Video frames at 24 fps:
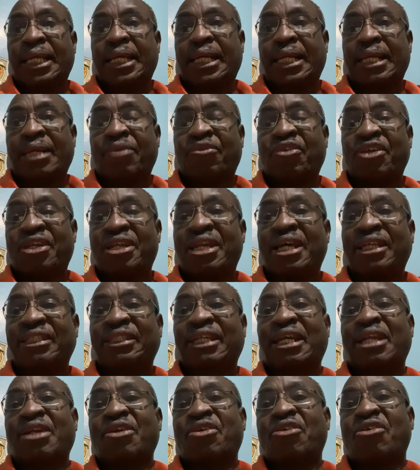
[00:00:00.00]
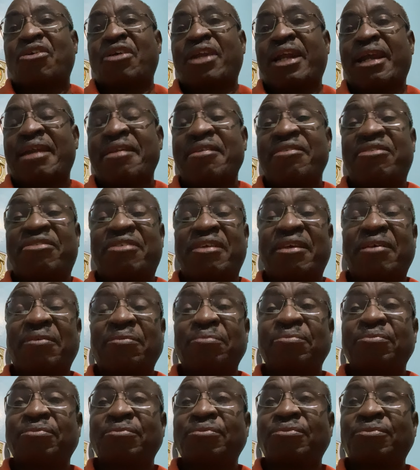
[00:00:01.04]
if it doesn't go or anything,
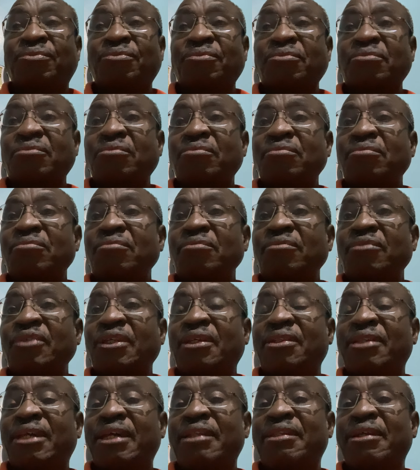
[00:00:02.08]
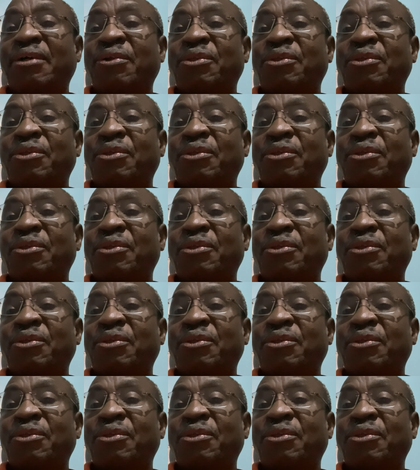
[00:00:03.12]
then there